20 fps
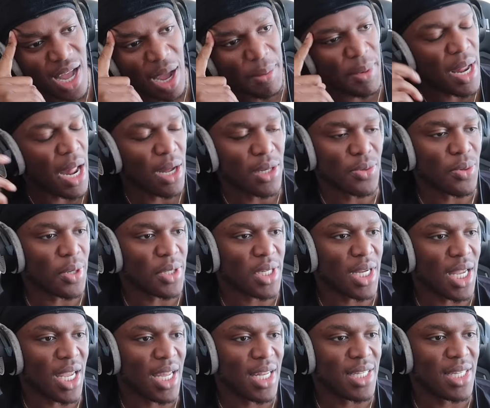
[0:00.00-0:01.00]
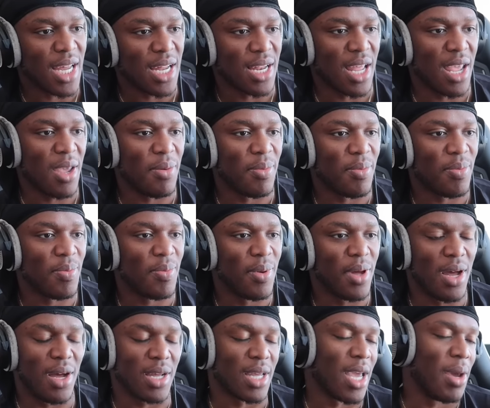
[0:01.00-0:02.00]
I mean, I was watching it in 1080.
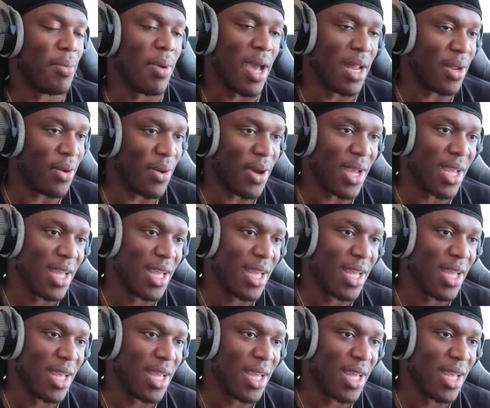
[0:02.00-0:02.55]
Okay, but anyway.